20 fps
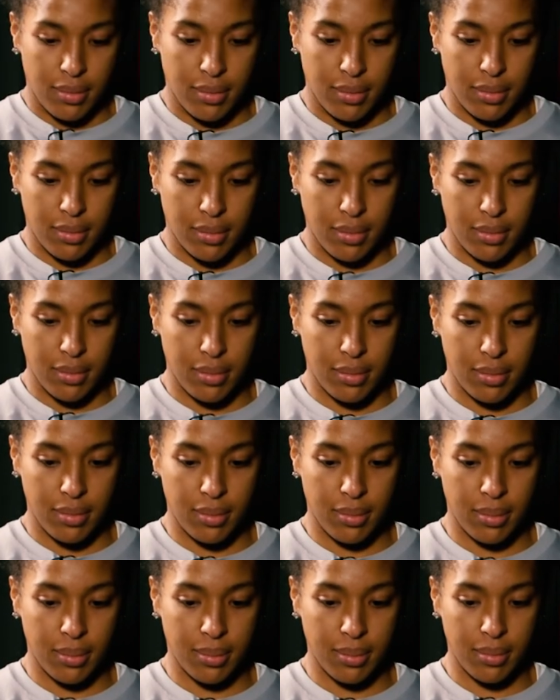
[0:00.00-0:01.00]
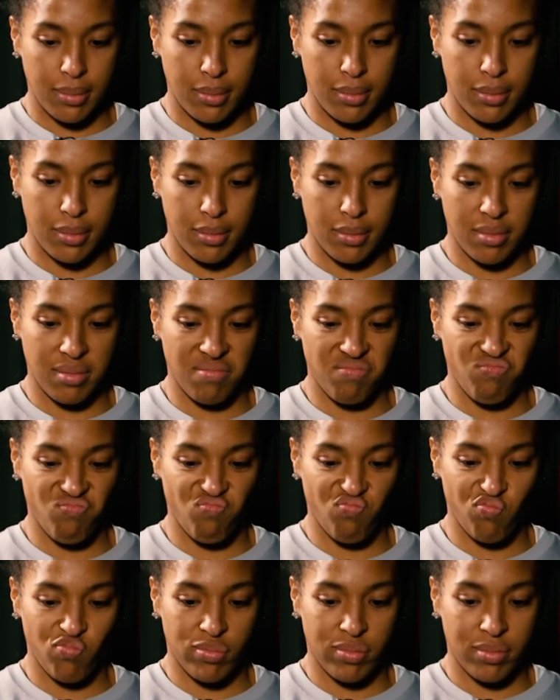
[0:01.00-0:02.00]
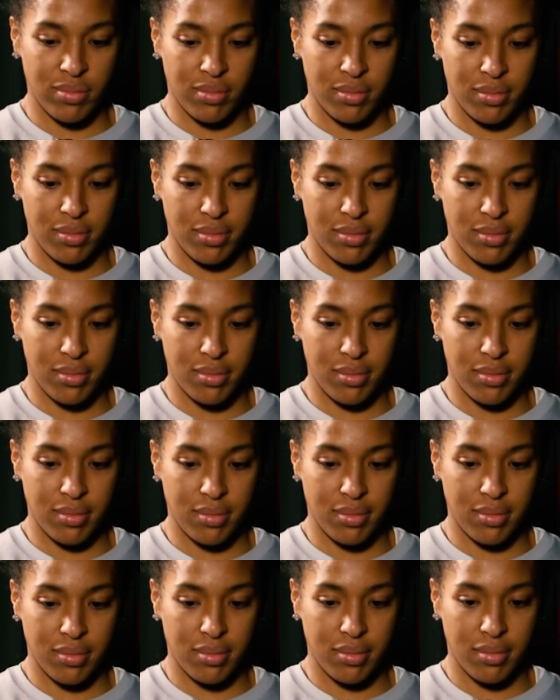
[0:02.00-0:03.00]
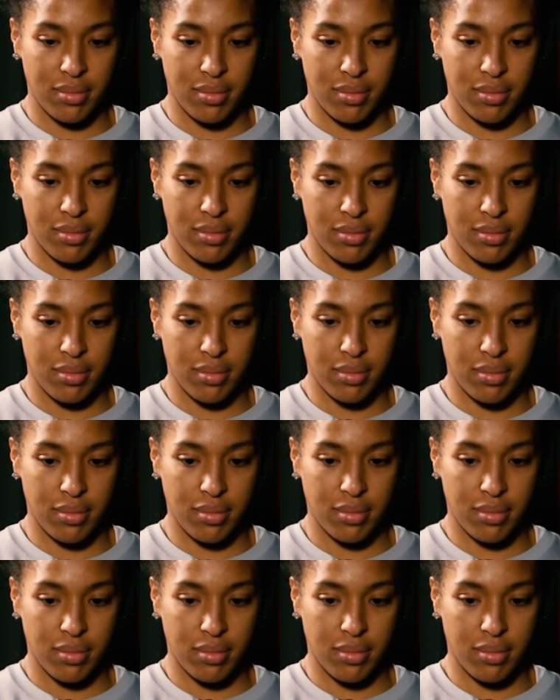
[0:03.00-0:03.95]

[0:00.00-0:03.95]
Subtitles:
No words are spoken by the person on screen.